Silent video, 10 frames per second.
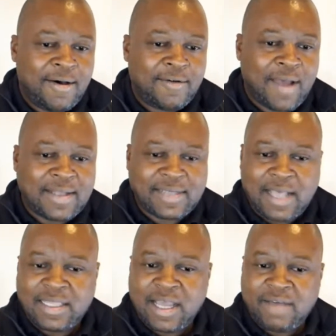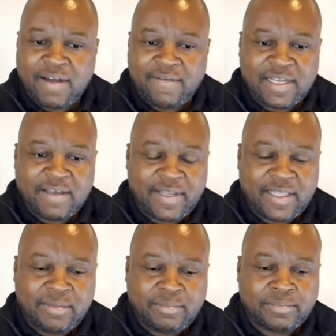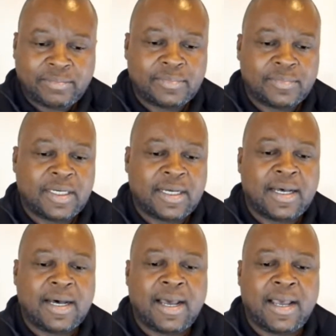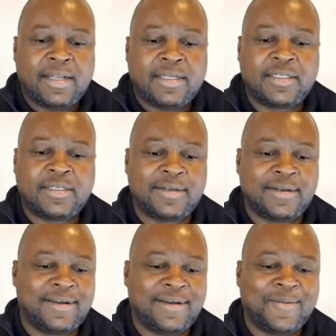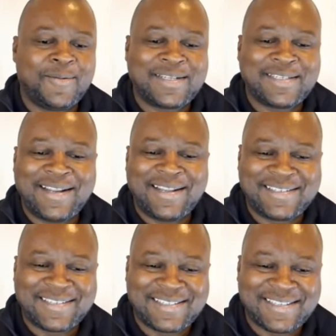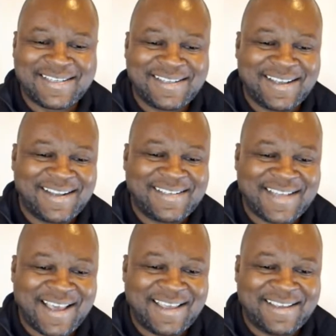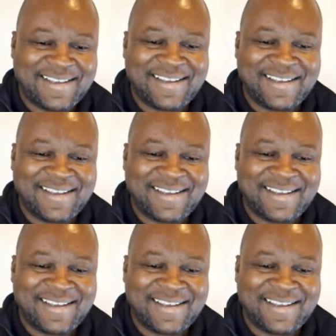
Right, I think I've covered everything. And what an interesting day.